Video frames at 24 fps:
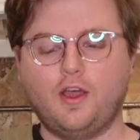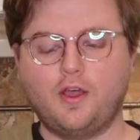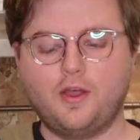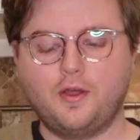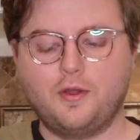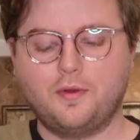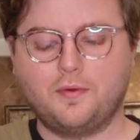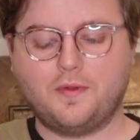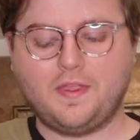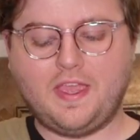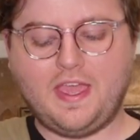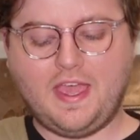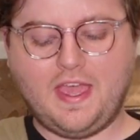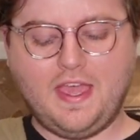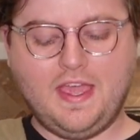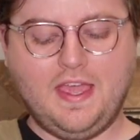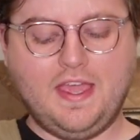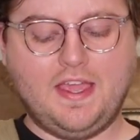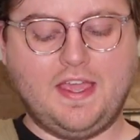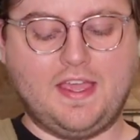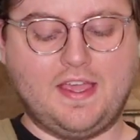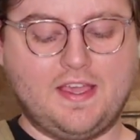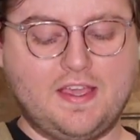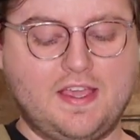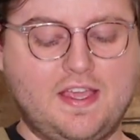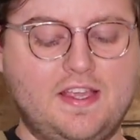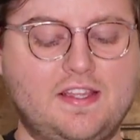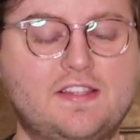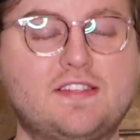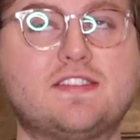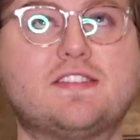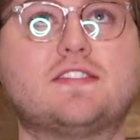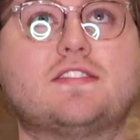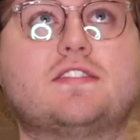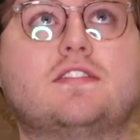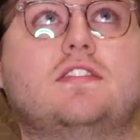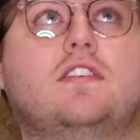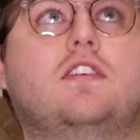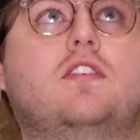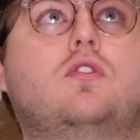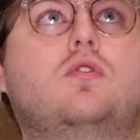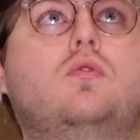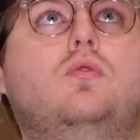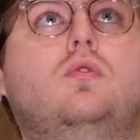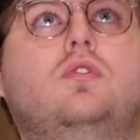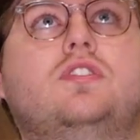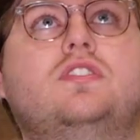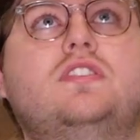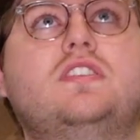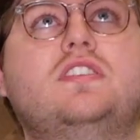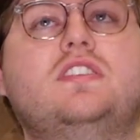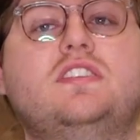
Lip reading: Okay, it's cool to